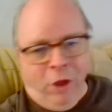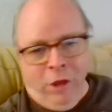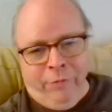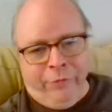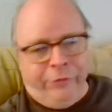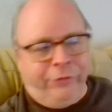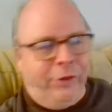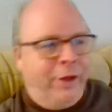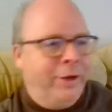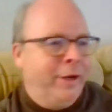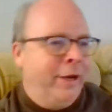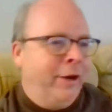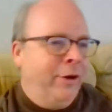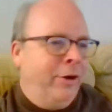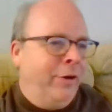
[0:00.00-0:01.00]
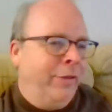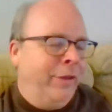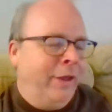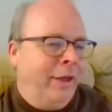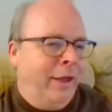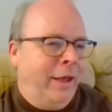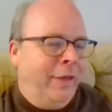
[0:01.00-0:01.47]
all of a sudden here
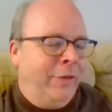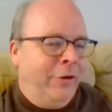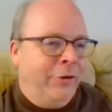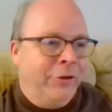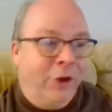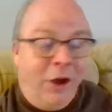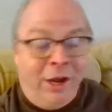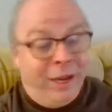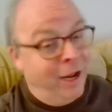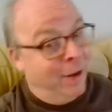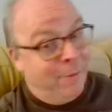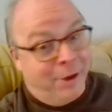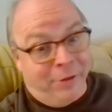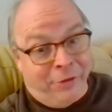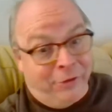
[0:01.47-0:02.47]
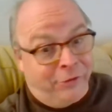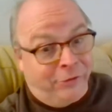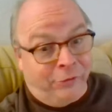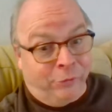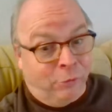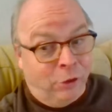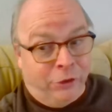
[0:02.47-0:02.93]
and they're talking about this
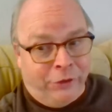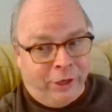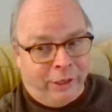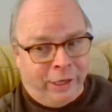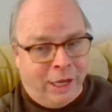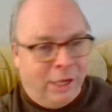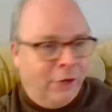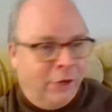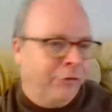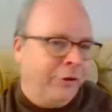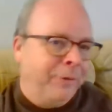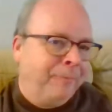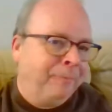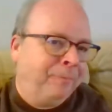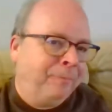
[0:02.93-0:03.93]
as real technology?